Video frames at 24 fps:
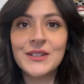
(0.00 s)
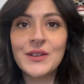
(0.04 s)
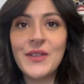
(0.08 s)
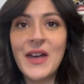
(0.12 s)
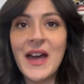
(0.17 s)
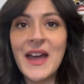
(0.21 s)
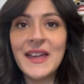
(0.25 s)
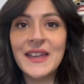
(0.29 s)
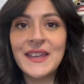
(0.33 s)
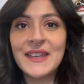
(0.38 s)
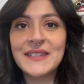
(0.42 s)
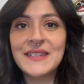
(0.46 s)

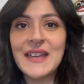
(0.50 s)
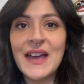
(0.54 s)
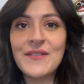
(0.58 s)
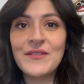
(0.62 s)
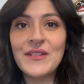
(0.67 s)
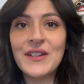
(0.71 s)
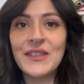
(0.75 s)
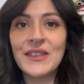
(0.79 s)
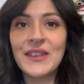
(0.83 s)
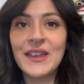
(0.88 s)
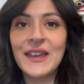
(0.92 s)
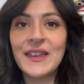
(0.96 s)
that is
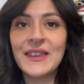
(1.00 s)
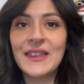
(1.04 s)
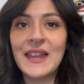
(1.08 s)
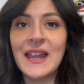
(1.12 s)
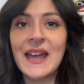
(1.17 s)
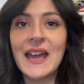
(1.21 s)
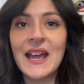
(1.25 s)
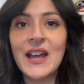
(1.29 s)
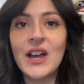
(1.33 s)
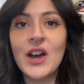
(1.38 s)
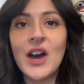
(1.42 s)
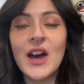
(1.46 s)
everything that
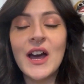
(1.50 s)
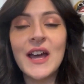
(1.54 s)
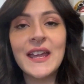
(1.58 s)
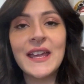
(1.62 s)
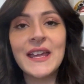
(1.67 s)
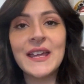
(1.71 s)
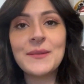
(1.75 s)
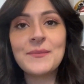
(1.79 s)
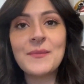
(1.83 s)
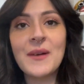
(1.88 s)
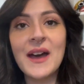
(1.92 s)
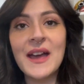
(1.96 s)
I got
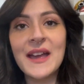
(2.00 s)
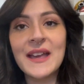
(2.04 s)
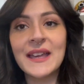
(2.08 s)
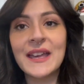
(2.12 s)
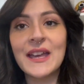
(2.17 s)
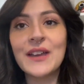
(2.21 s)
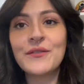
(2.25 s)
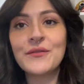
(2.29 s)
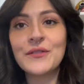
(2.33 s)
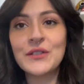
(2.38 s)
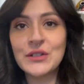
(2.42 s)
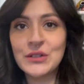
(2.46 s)
in my
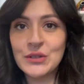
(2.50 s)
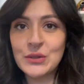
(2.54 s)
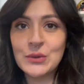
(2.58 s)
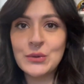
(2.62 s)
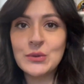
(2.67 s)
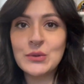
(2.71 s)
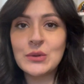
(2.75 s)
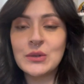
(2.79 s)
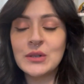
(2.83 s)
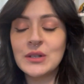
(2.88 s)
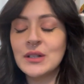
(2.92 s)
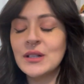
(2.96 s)
kit for
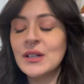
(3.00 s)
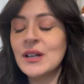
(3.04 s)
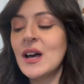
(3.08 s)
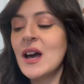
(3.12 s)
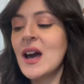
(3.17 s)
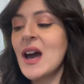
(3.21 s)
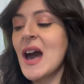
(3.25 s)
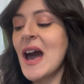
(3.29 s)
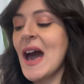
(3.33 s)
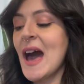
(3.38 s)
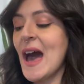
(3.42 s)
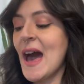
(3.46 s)
school.
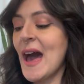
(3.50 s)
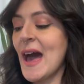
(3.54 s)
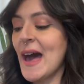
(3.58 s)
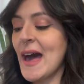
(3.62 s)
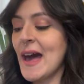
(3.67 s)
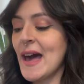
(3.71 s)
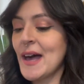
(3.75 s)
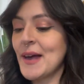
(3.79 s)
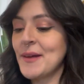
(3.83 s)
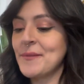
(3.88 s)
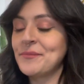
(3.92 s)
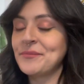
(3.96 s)

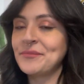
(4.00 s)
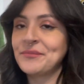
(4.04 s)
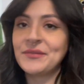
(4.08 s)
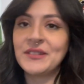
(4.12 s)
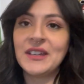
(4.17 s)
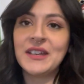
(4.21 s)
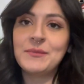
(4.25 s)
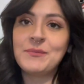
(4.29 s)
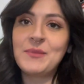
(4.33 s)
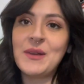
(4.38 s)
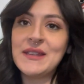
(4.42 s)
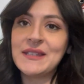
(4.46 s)

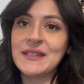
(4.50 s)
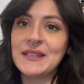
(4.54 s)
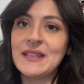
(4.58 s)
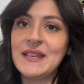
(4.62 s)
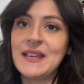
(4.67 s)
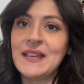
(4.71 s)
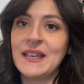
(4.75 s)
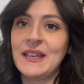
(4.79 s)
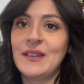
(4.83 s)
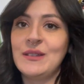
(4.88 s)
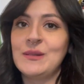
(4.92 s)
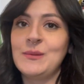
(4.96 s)
It
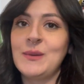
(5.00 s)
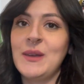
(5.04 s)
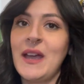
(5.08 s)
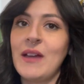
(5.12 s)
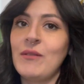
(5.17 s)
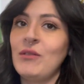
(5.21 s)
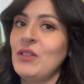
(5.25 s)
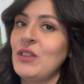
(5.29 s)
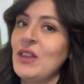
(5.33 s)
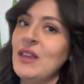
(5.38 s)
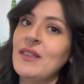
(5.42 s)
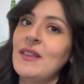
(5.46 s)
basically gives me
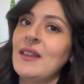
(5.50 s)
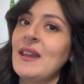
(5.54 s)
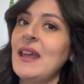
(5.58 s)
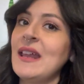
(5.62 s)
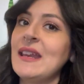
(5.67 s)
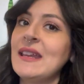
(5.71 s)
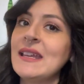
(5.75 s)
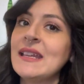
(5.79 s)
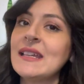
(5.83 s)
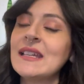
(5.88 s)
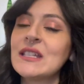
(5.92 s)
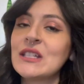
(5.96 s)
everything that I
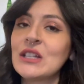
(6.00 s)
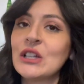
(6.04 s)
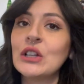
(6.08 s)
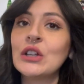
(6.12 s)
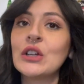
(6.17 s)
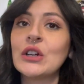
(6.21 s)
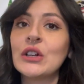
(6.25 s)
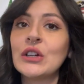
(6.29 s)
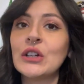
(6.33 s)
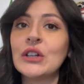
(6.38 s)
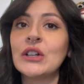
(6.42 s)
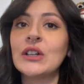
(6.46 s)
needed to
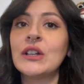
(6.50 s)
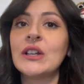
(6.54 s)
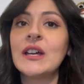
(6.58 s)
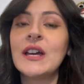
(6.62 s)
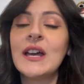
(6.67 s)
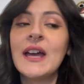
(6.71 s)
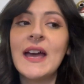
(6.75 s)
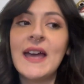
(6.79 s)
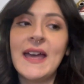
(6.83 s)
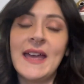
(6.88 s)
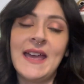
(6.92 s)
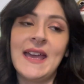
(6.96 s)
learn
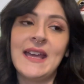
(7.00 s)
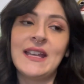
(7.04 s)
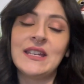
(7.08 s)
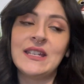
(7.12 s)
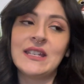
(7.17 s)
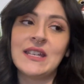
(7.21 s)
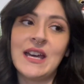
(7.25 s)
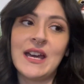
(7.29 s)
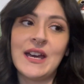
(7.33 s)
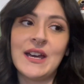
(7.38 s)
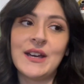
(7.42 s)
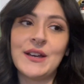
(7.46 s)

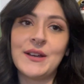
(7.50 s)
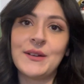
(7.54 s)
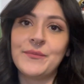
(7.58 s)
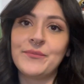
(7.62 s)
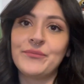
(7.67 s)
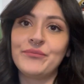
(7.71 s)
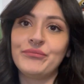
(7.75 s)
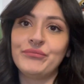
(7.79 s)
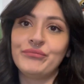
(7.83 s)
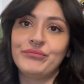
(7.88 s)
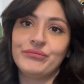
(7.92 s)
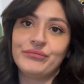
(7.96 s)
and
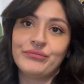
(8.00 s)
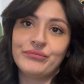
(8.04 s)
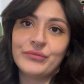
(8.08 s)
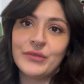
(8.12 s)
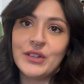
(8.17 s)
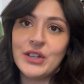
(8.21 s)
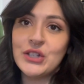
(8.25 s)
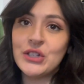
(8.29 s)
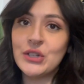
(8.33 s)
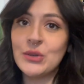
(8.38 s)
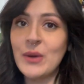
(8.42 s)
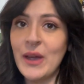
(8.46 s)

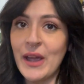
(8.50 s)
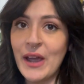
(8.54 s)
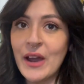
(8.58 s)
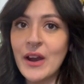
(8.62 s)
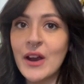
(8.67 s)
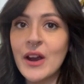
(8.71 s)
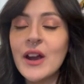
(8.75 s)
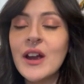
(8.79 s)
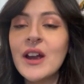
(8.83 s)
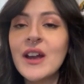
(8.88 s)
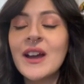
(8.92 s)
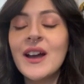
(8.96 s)
to do
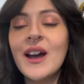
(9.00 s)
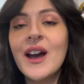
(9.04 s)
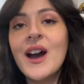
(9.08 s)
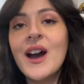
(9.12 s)
hair.